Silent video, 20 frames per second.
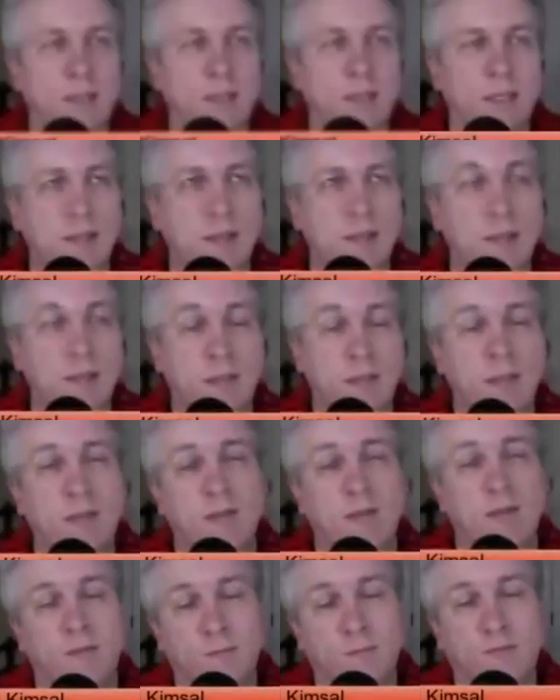that,
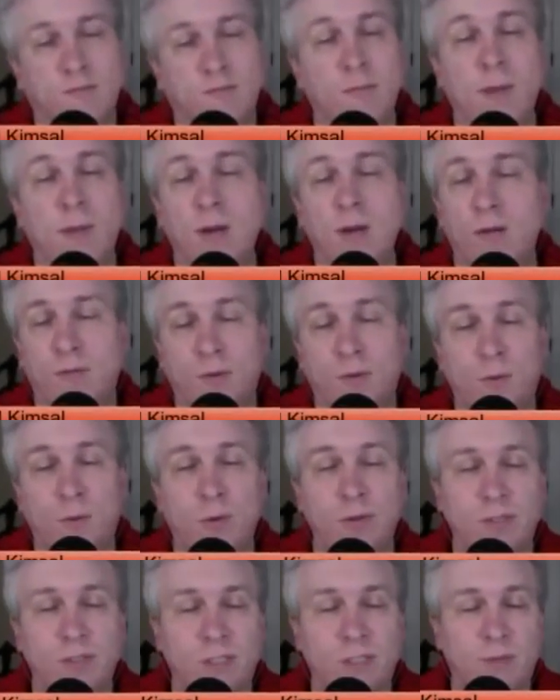for better or for
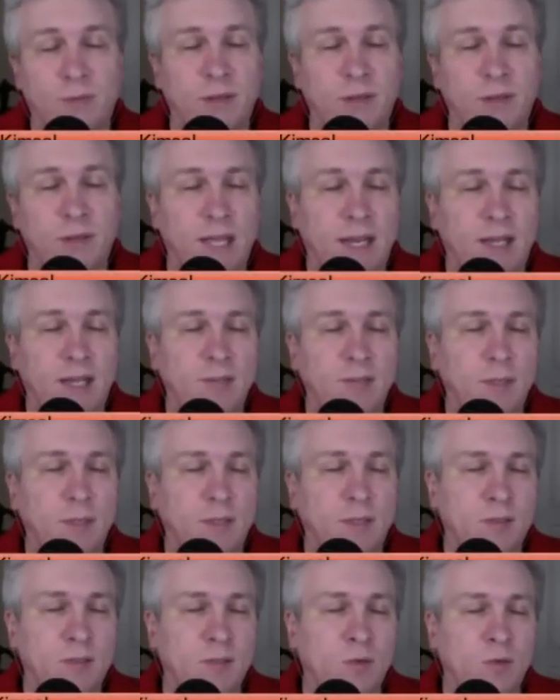worse, typically that
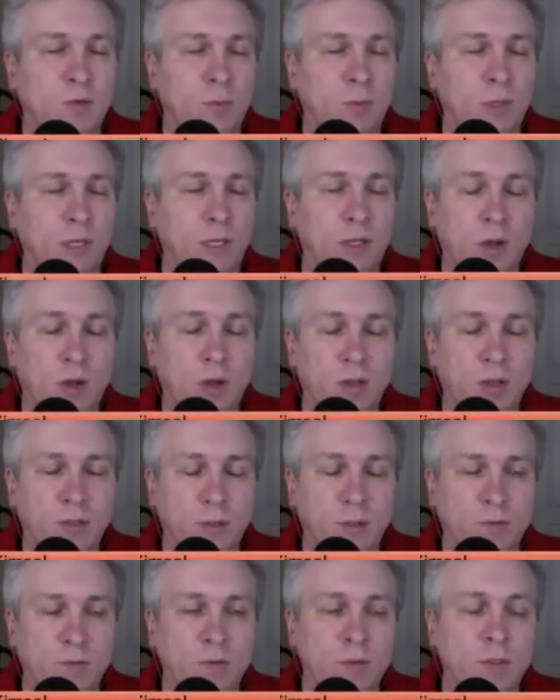aspect is normally glossed
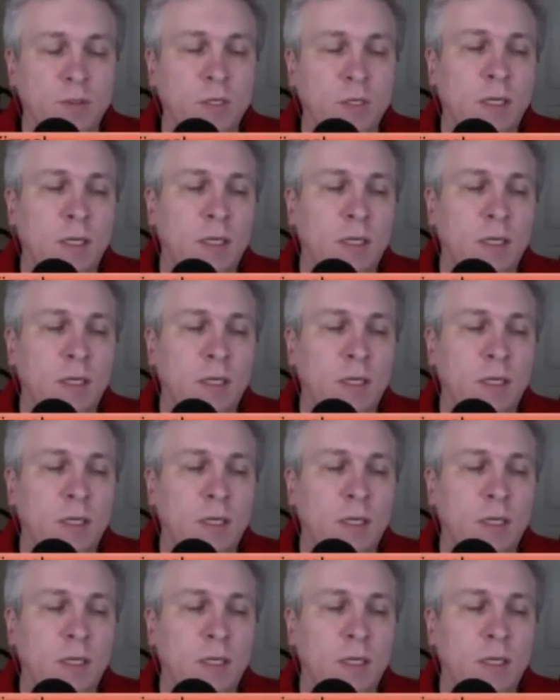over,